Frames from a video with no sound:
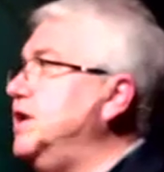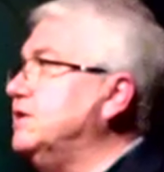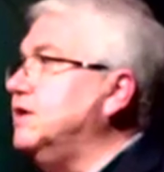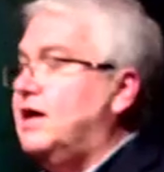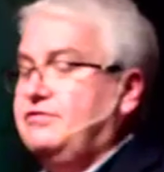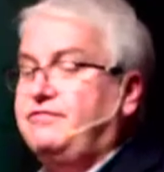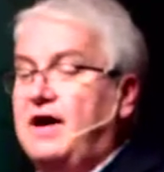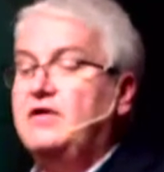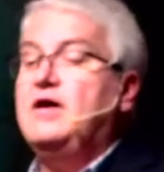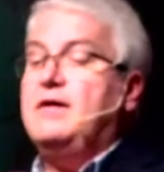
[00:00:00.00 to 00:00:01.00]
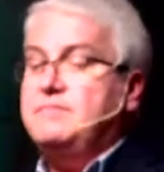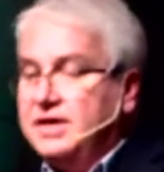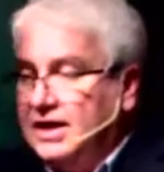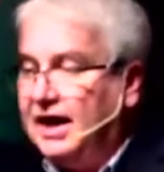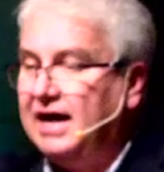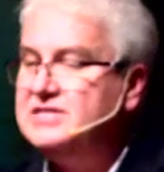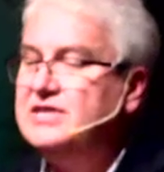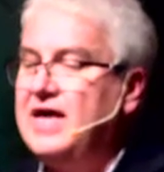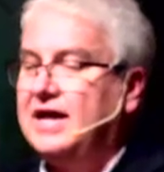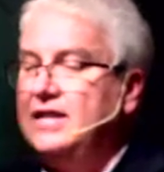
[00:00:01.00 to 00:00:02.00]
is connected to God the Father, because
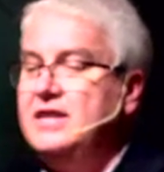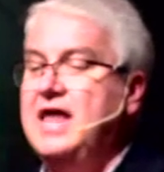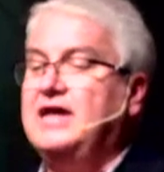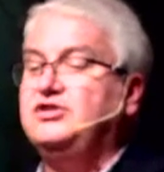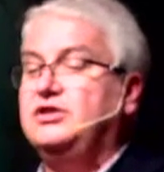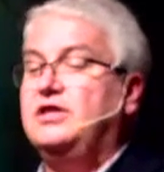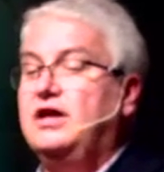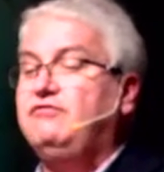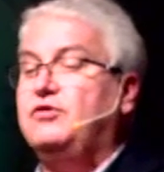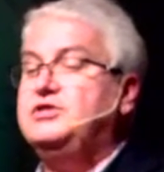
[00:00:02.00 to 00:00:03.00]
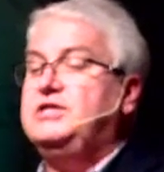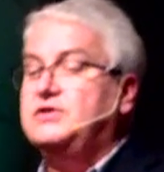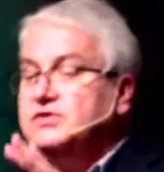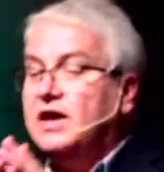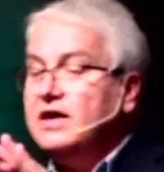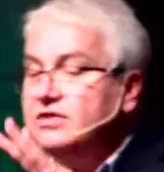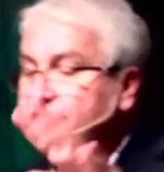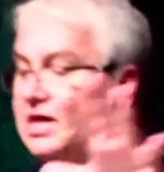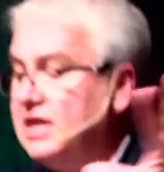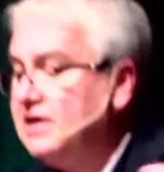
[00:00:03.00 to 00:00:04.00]
of that connection, therefore, Jesus,
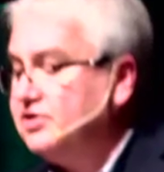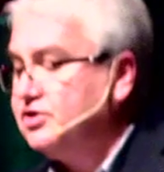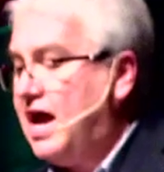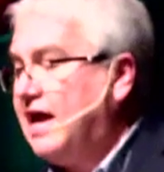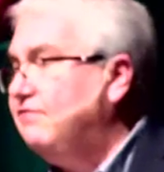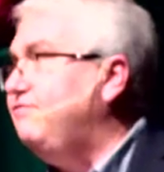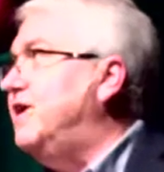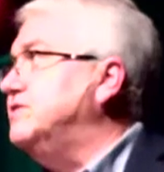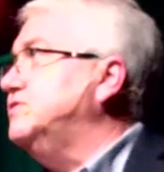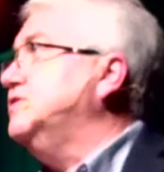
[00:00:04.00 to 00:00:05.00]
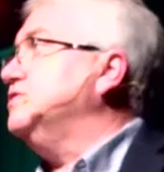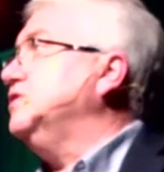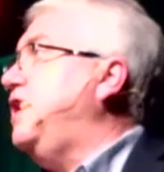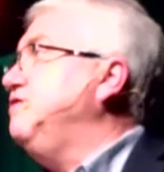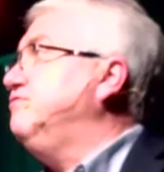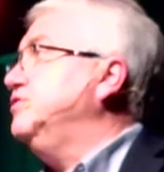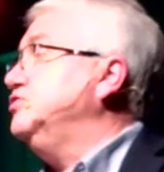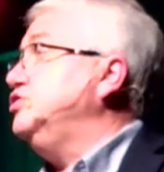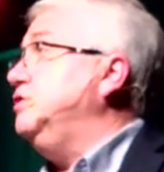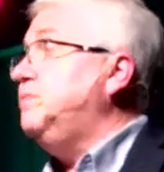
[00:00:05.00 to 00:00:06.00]
then he sacrifices his life for the
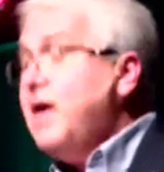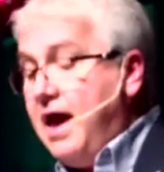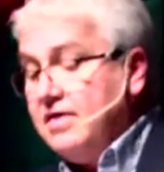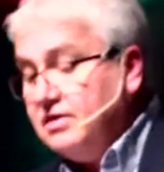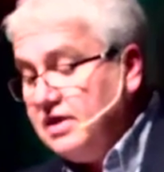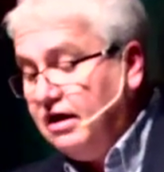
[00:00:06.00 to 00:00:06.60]
sheep. And then,